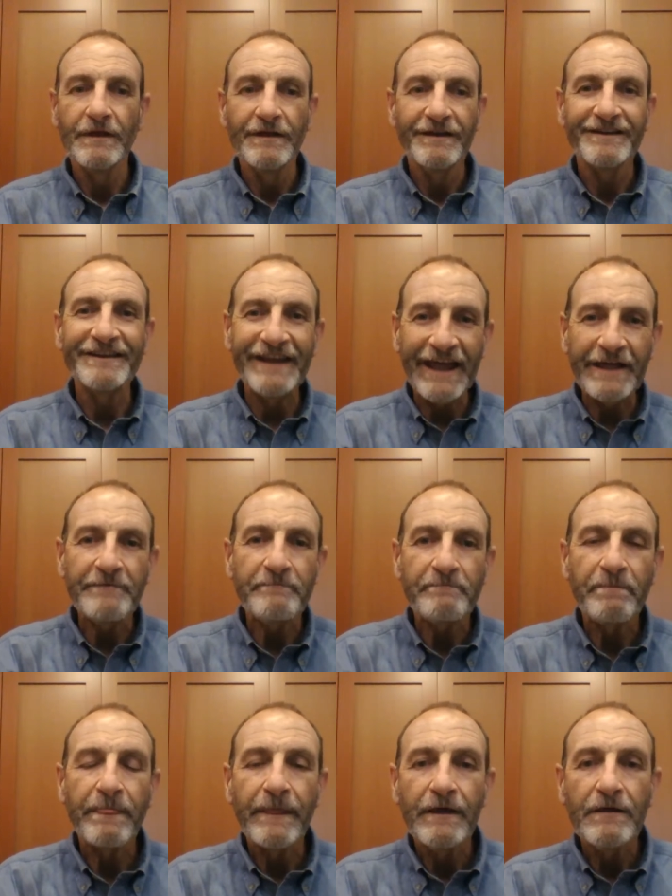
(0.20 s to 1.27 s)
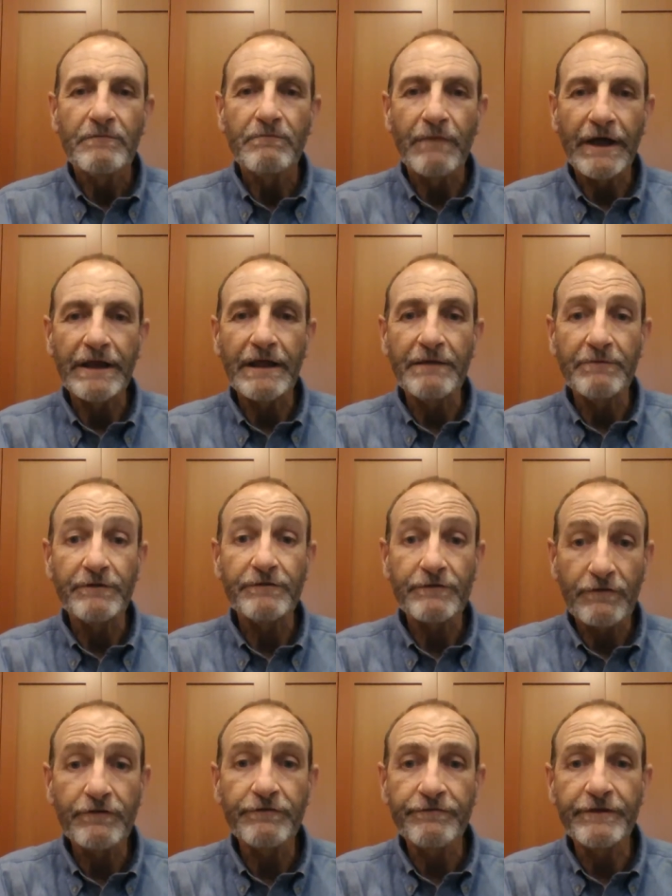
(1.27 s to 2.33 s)
Good day. My name is
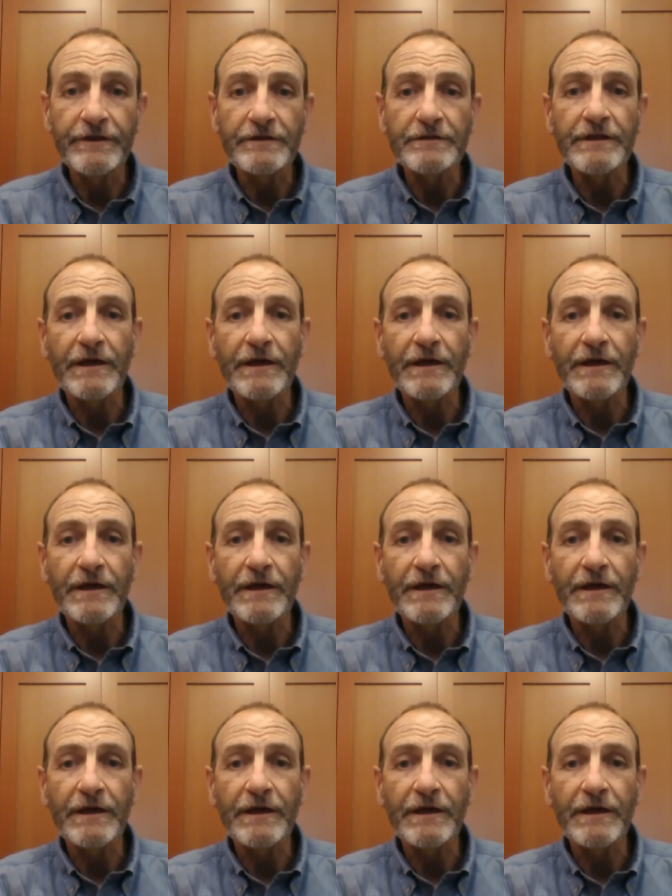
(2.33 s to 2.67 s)
Chris Field.